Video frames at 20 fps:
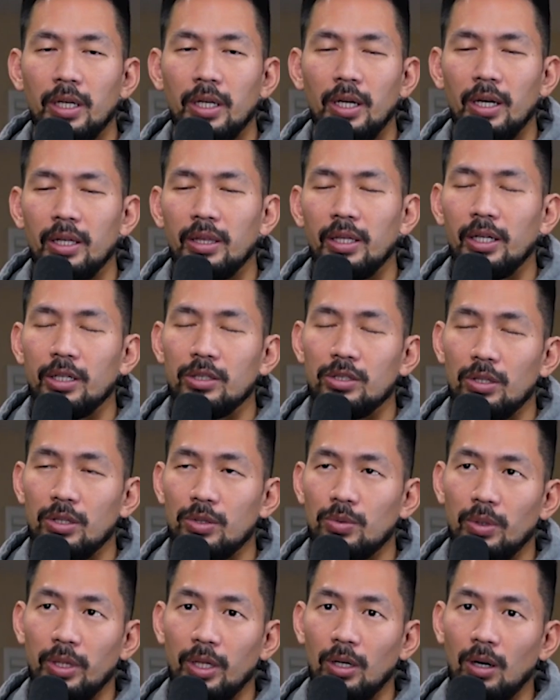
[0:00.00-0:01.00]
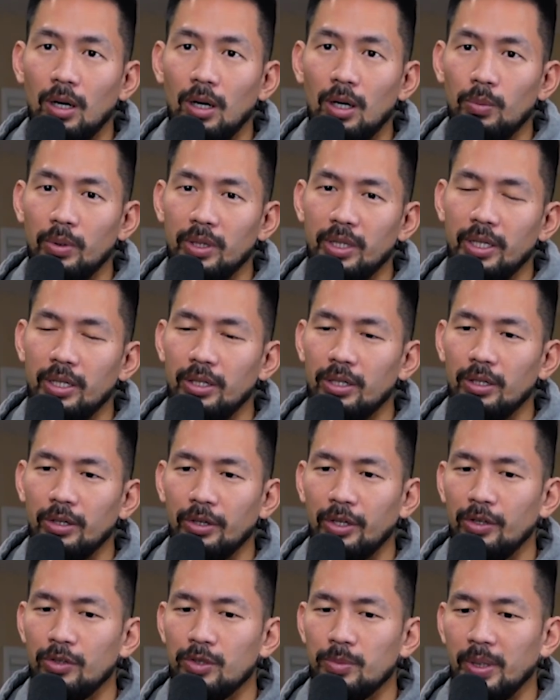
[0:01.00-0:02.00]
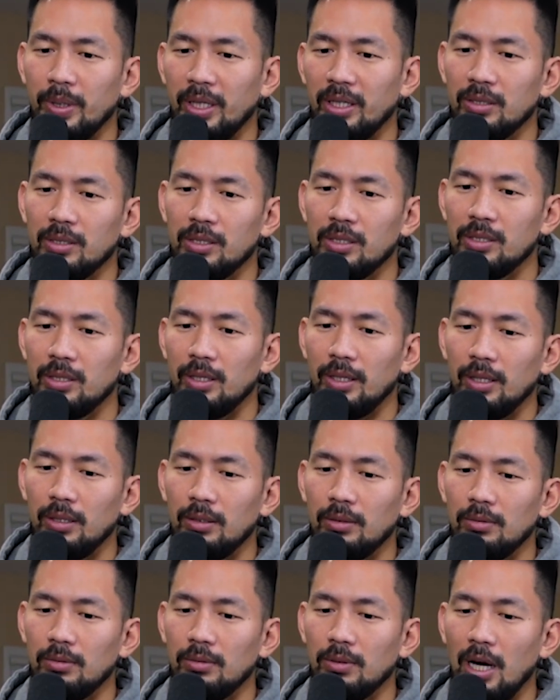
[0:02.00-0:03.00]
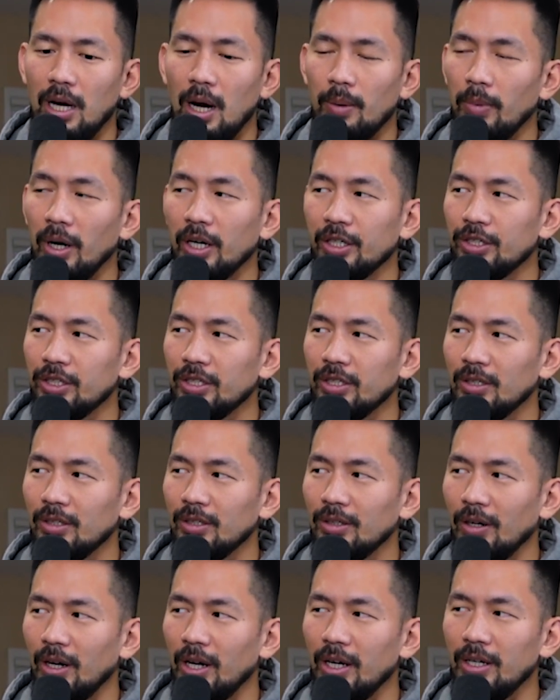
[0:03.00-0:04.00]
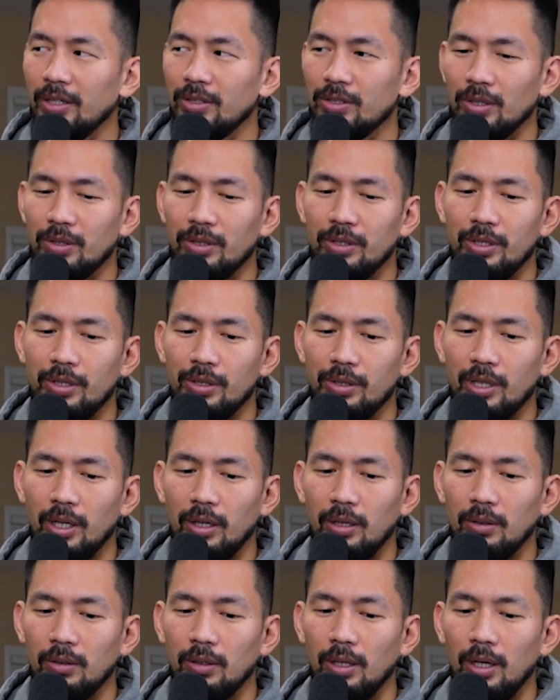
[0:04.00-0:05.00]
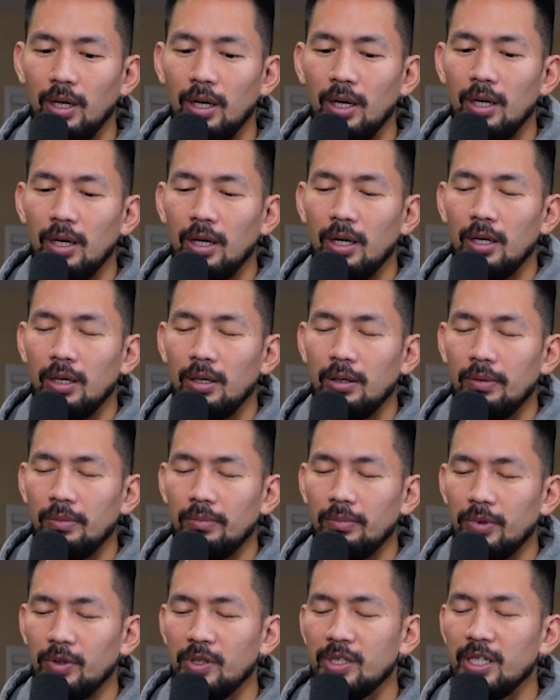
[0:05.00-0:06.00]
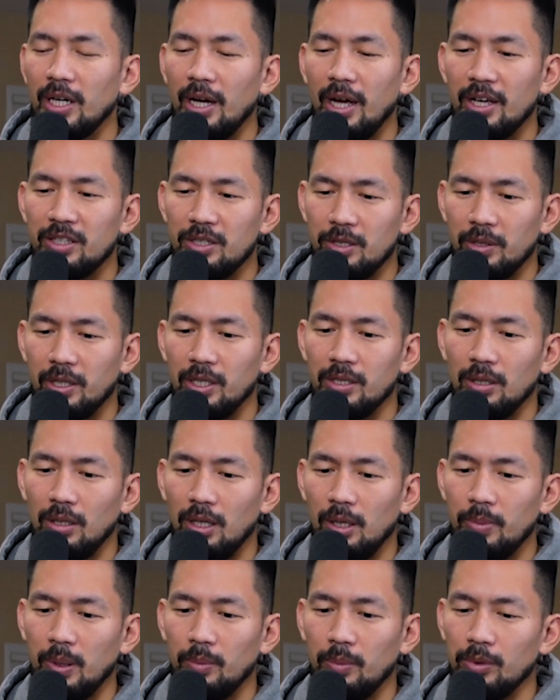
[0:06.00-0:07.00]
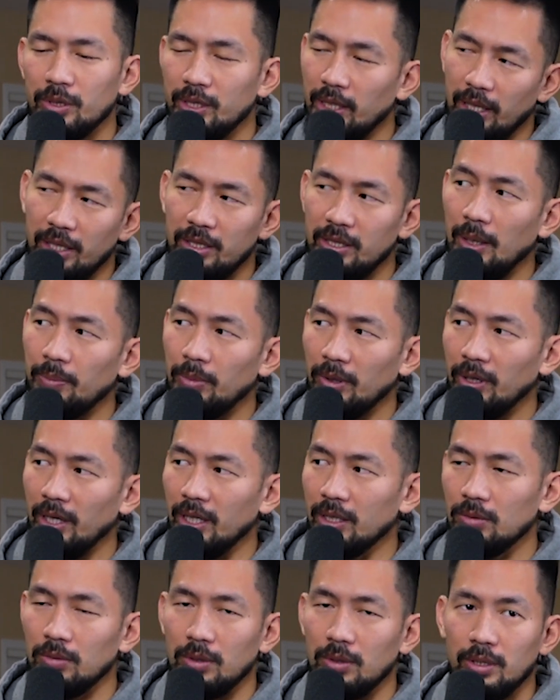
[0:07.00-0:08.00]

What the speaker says: Yeah, and I think it's really hard with the internal cues because it's how much, right? So you tell. The reason I ask is because a lot of people say, like, snap your wrist.